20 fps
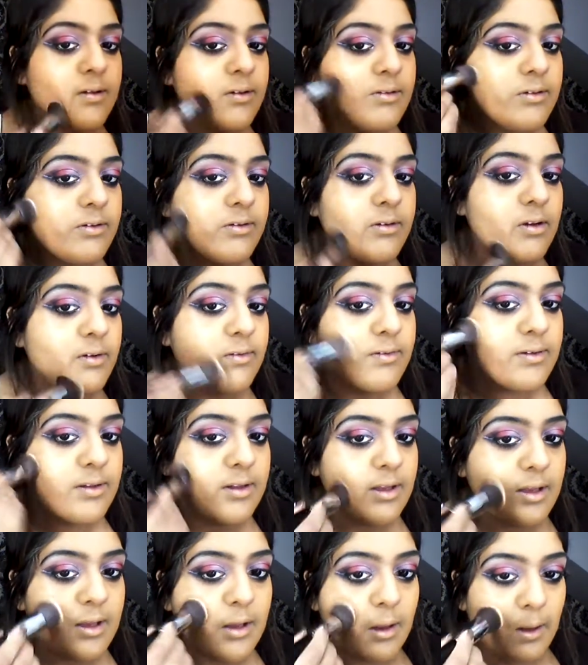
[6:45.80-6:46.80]
Just to
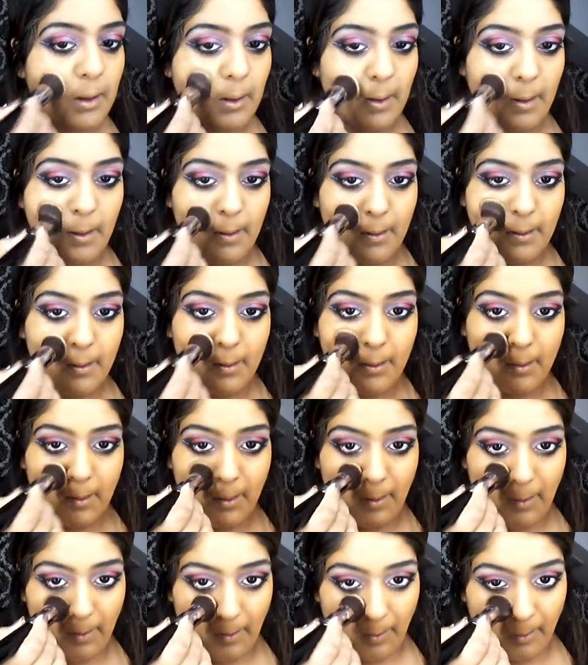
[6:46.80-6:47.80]
see.
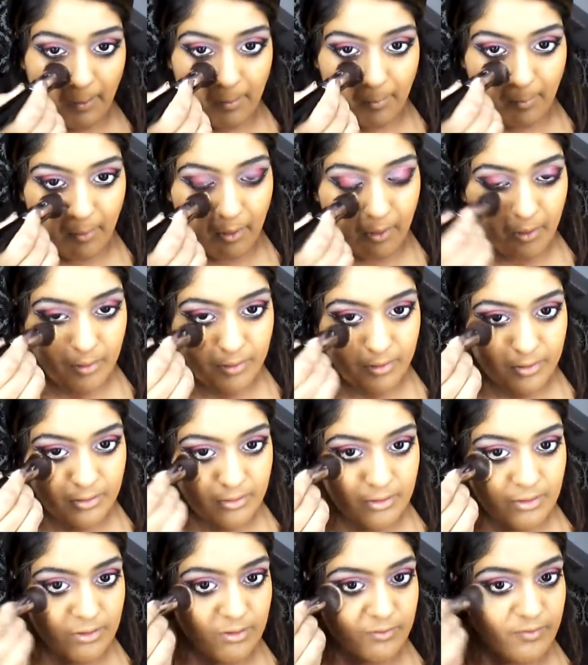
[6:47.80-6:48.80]
Oh my god, I
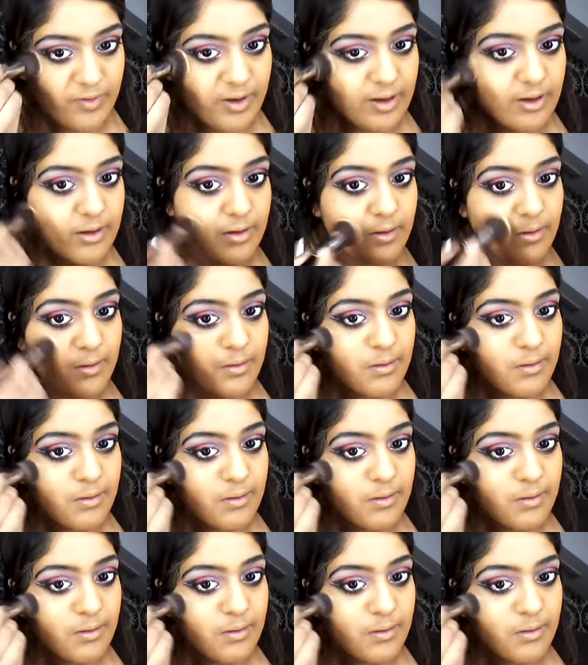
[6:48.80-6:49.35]
love it.